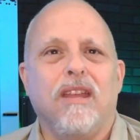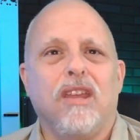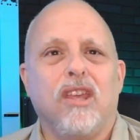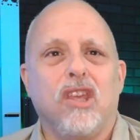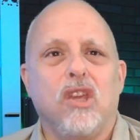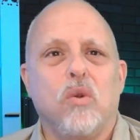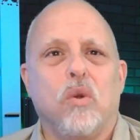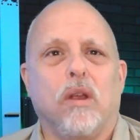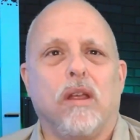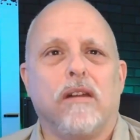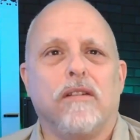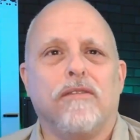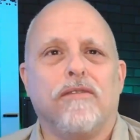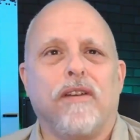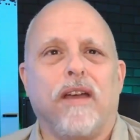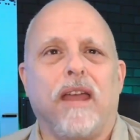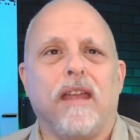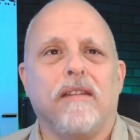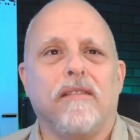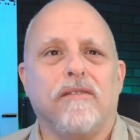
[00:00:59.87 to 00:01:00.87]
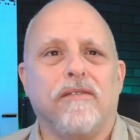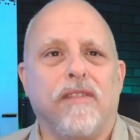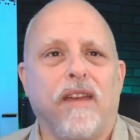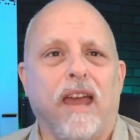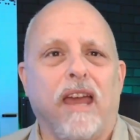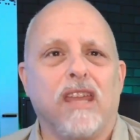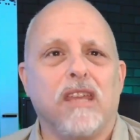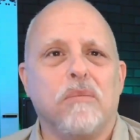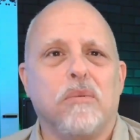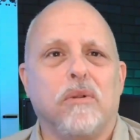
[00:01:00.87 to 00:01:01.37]
you are going to find
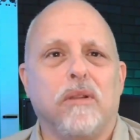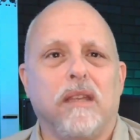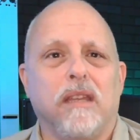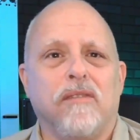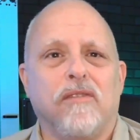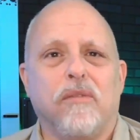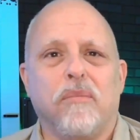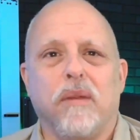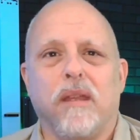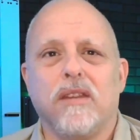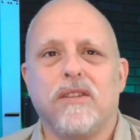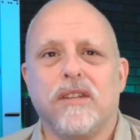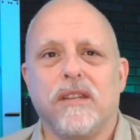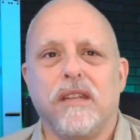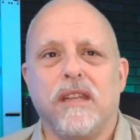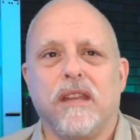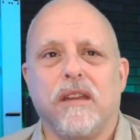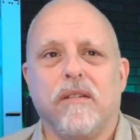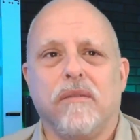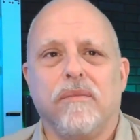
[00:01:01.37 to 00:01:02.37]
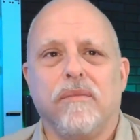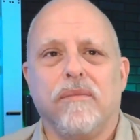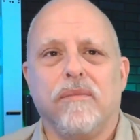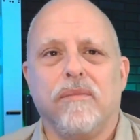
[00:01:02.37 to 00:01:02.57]
valuable information here.